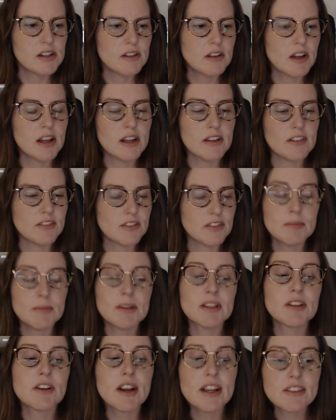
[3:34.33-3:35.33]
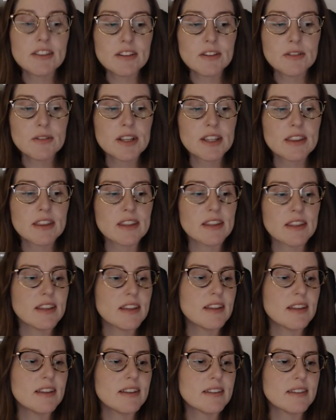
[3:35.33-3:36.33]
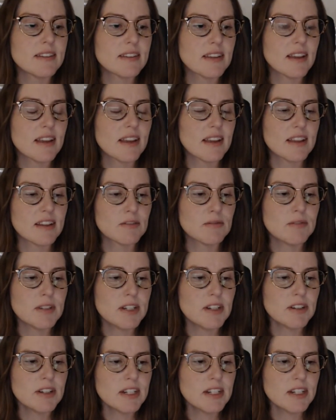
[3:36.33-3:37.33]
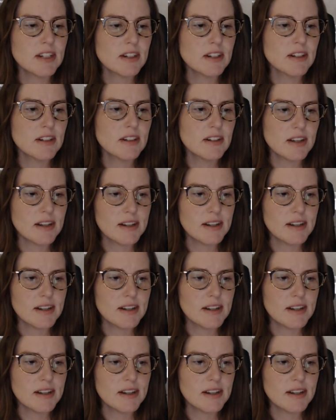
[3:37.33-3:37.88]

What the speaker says: familiarize you with it. And when you're in here,